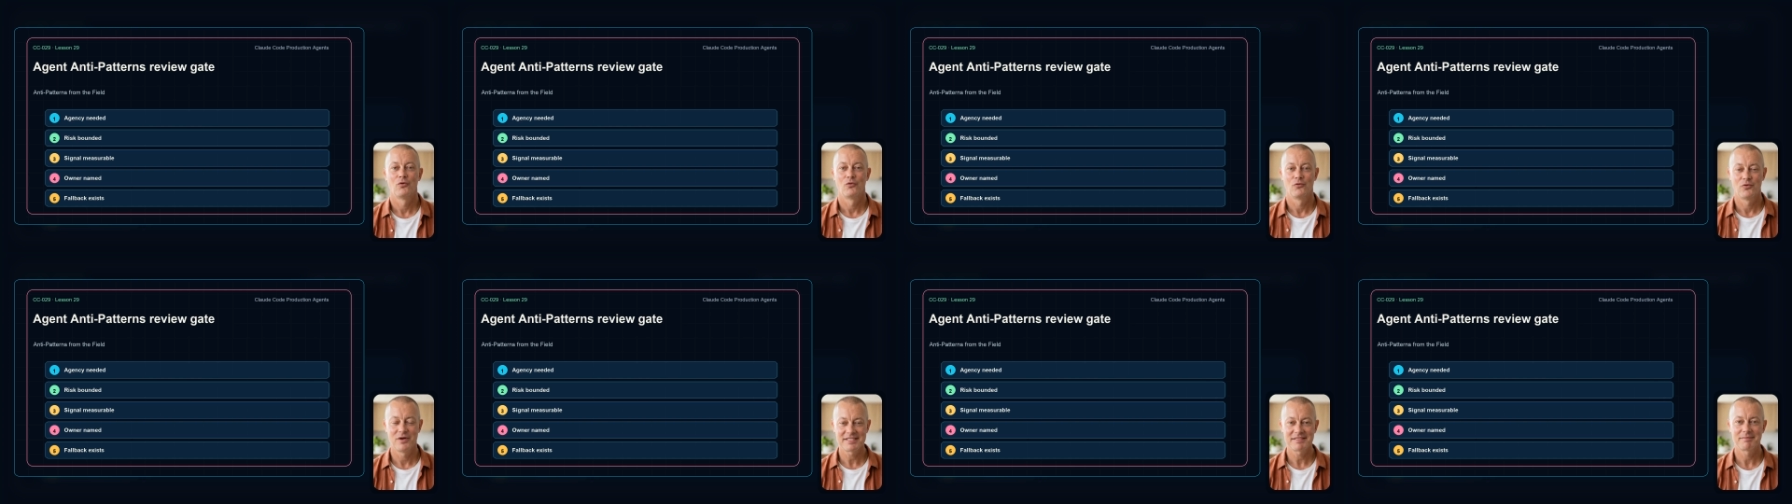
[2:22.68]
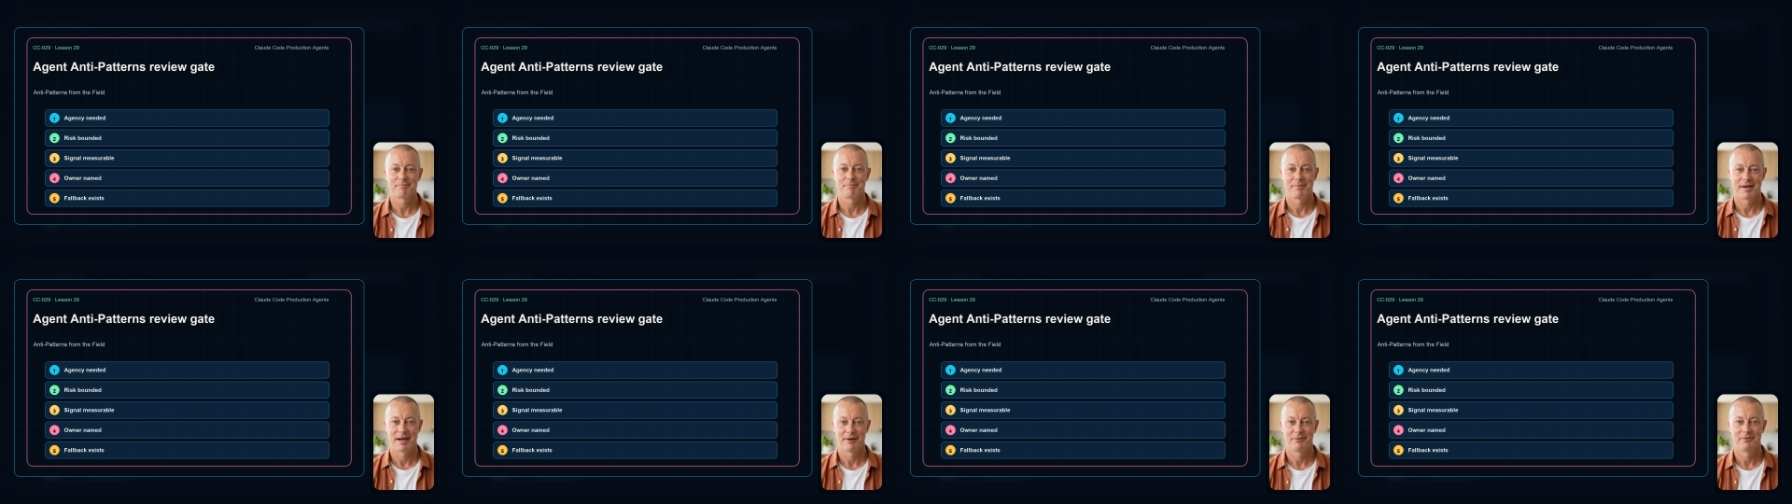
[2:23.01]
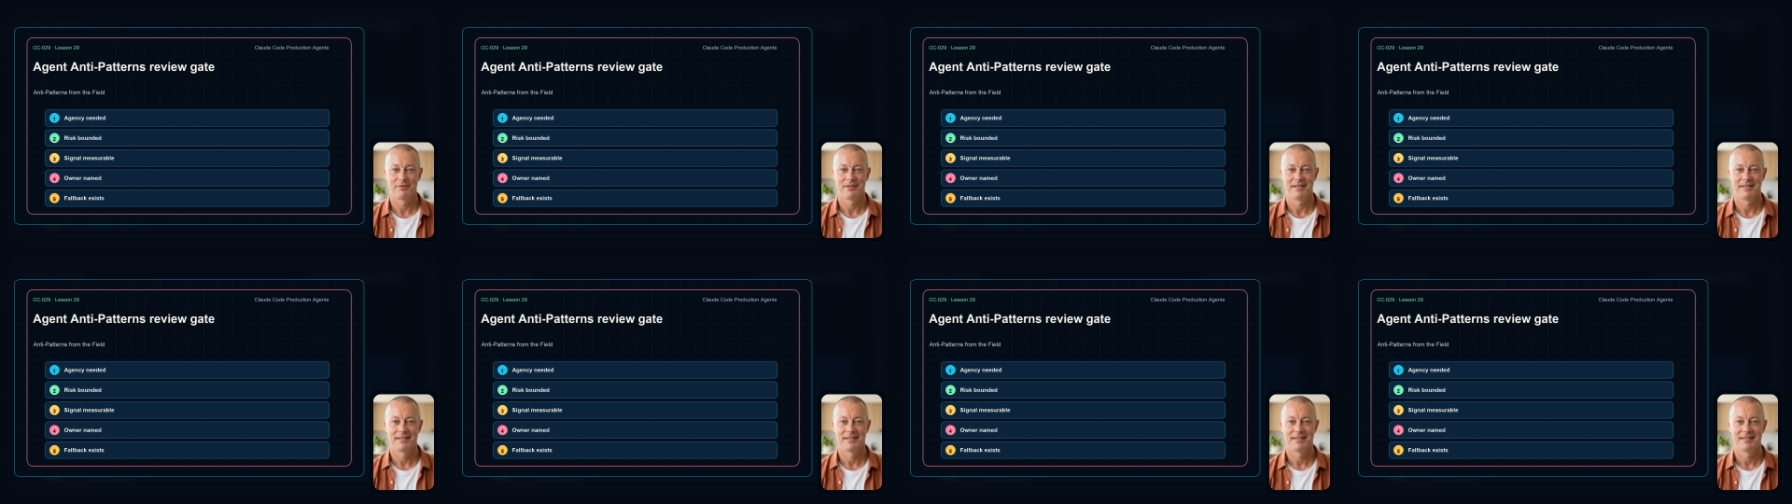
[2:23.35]
risk
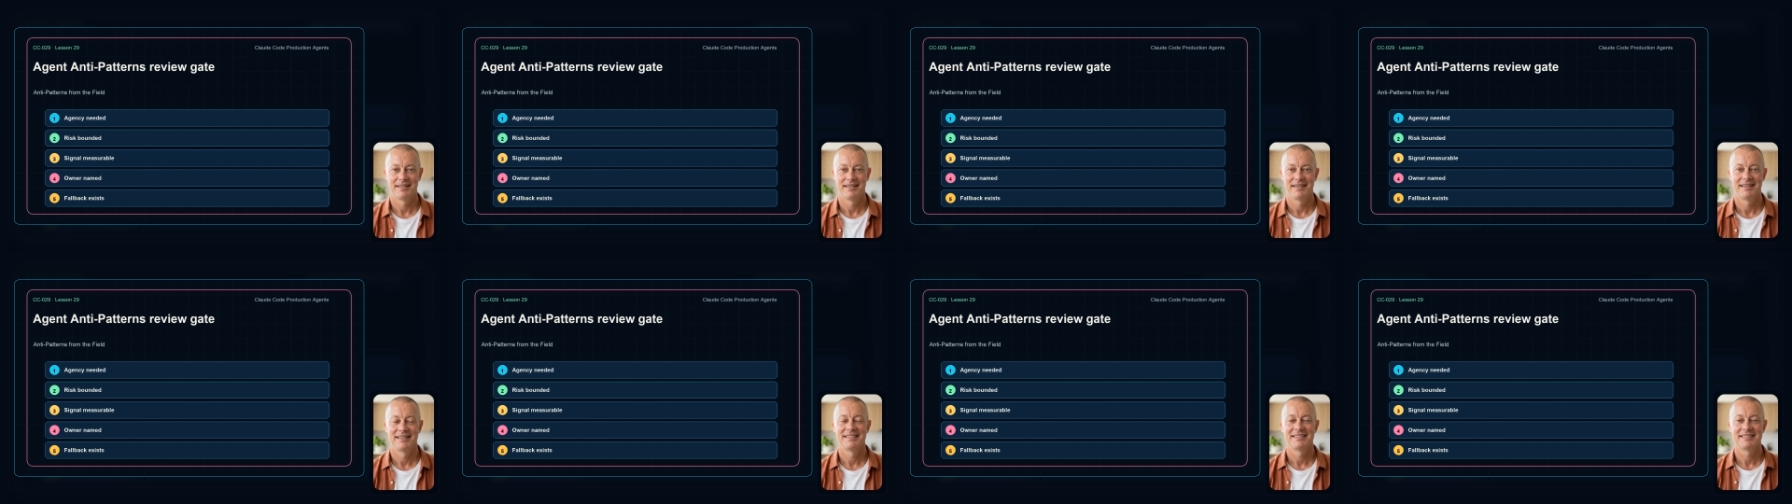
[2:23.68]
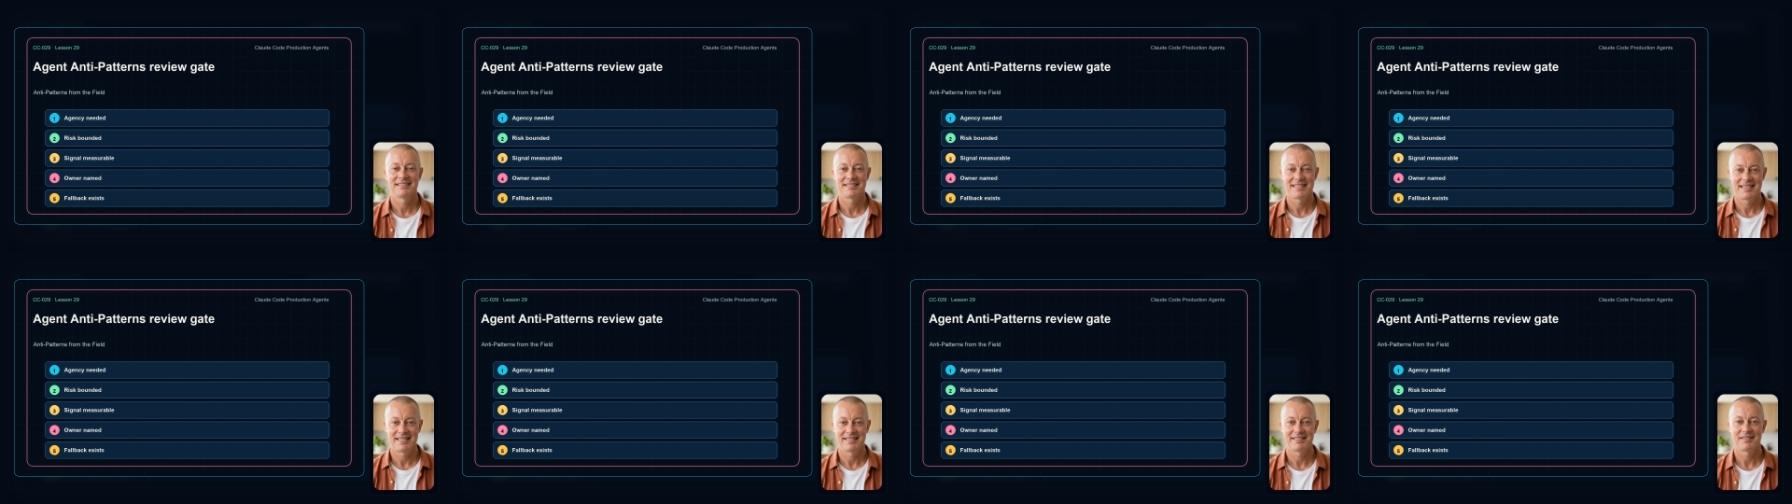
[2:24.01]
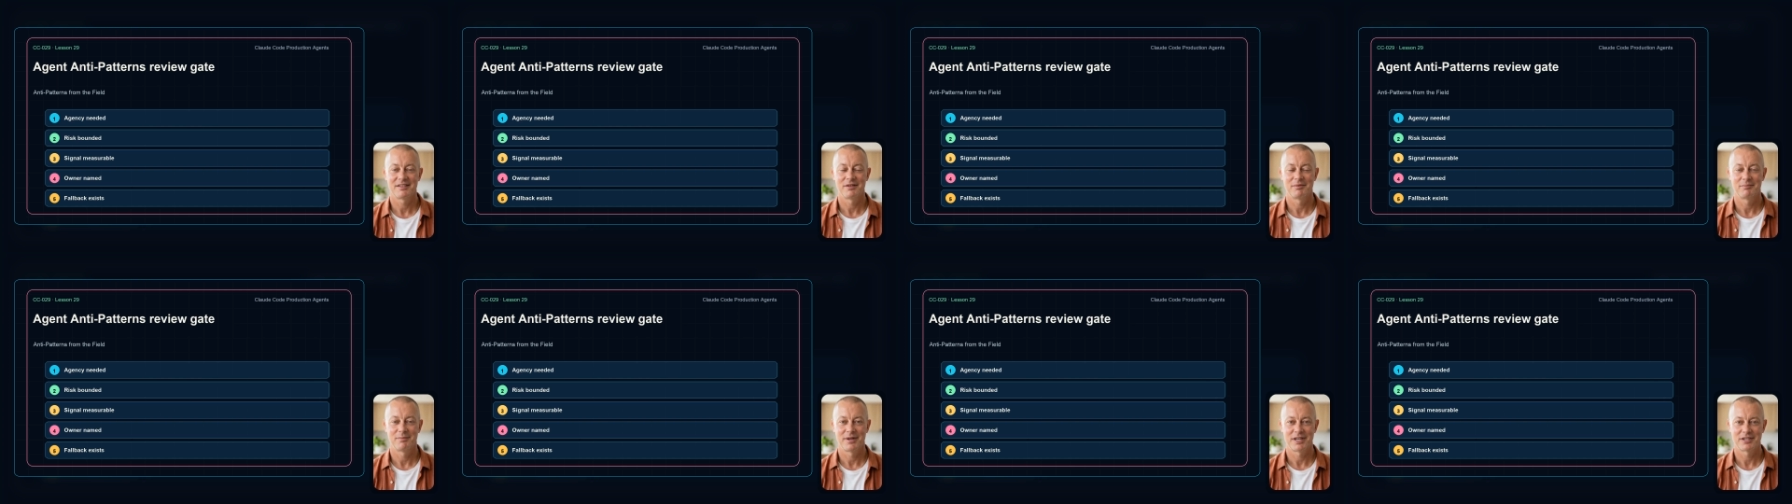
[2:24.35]
bounded,
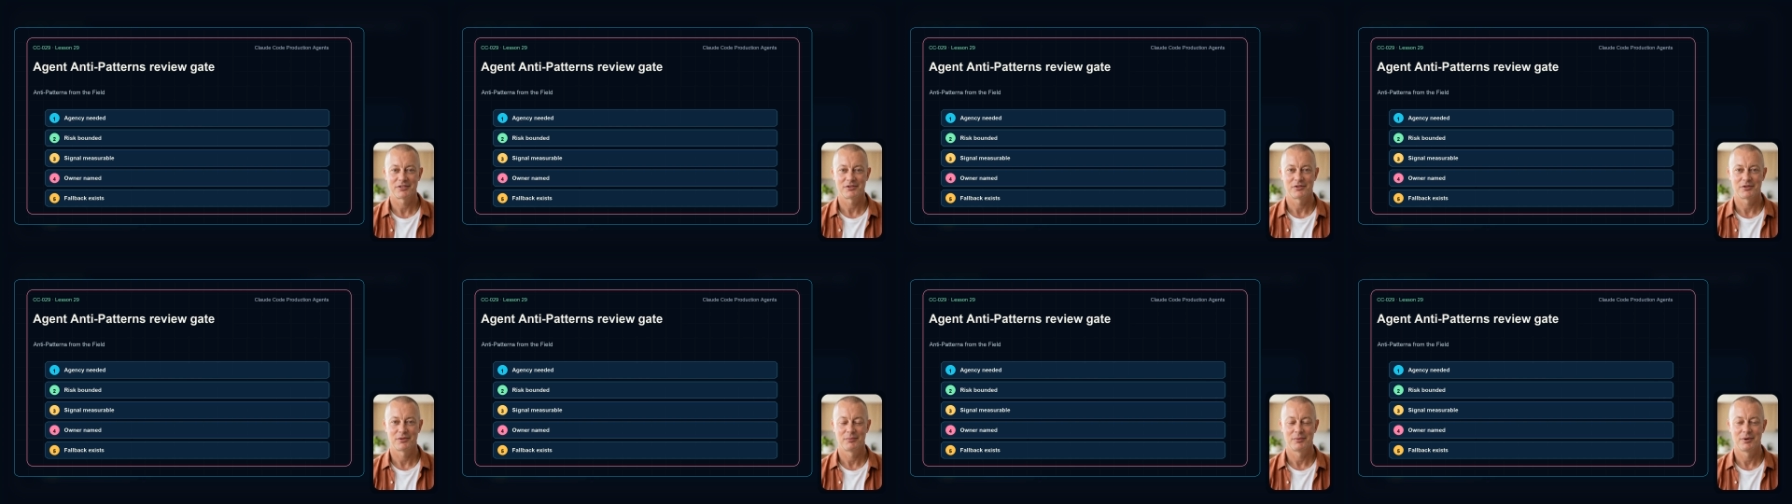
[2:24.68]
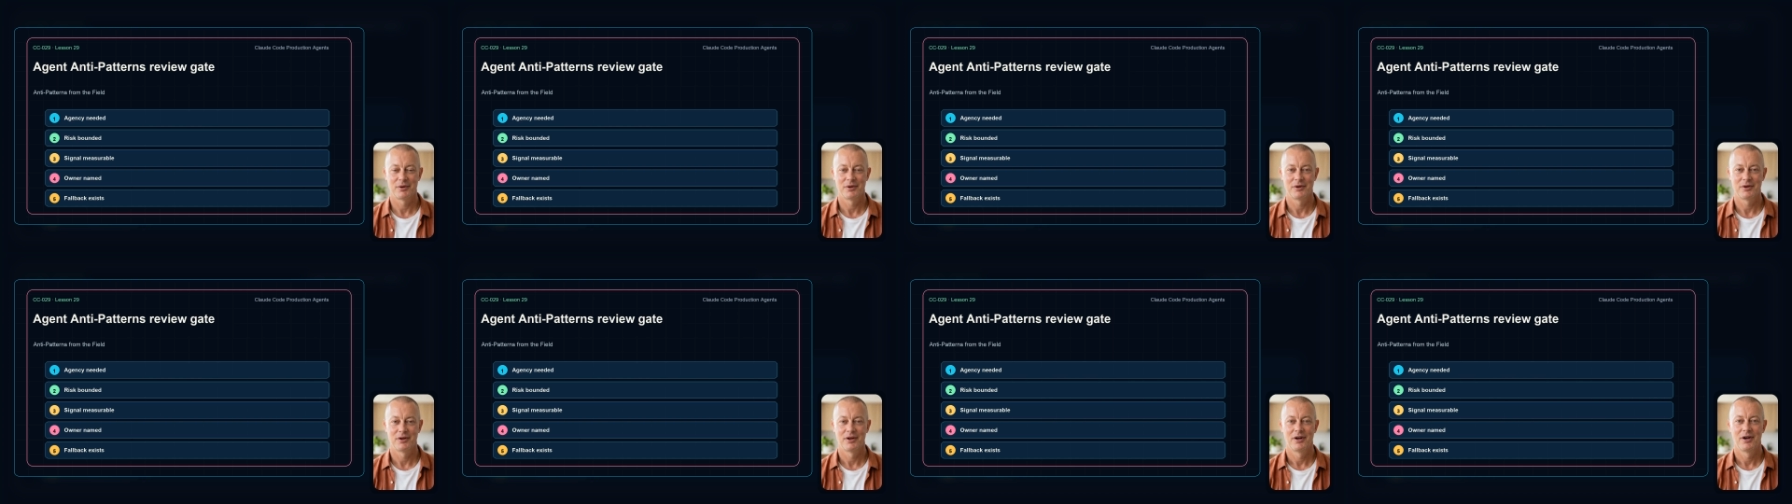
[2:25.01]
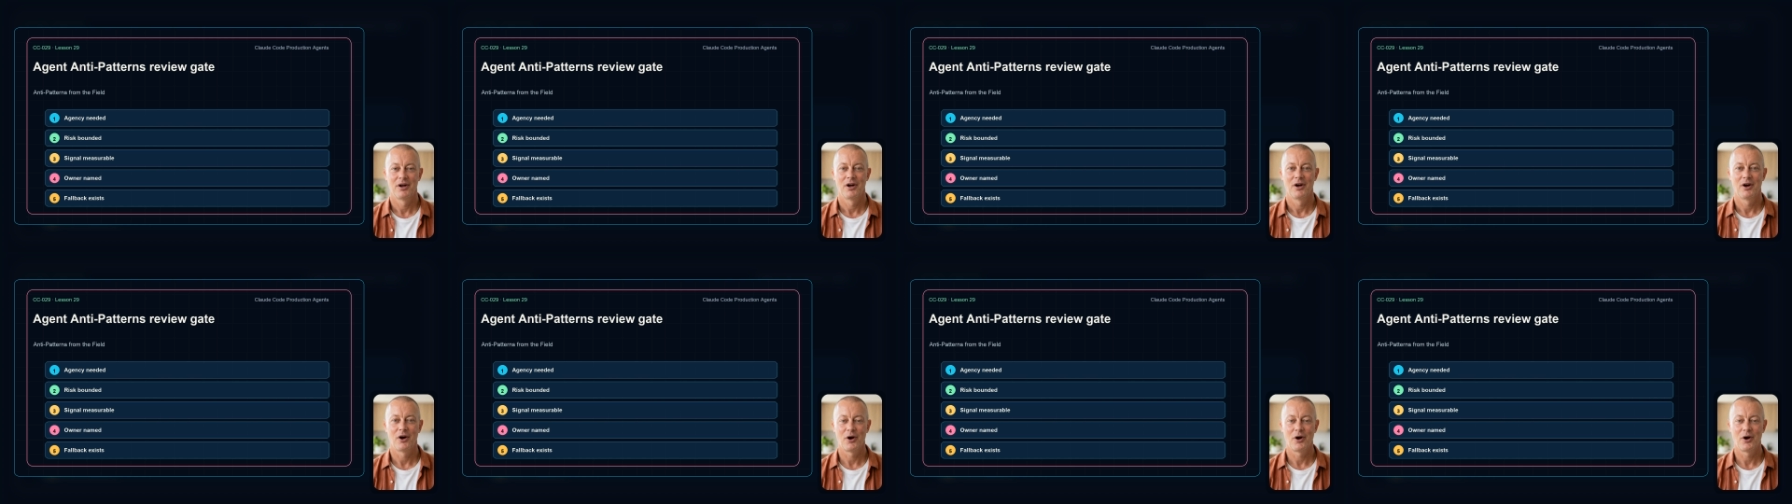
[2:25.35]
signal measurable,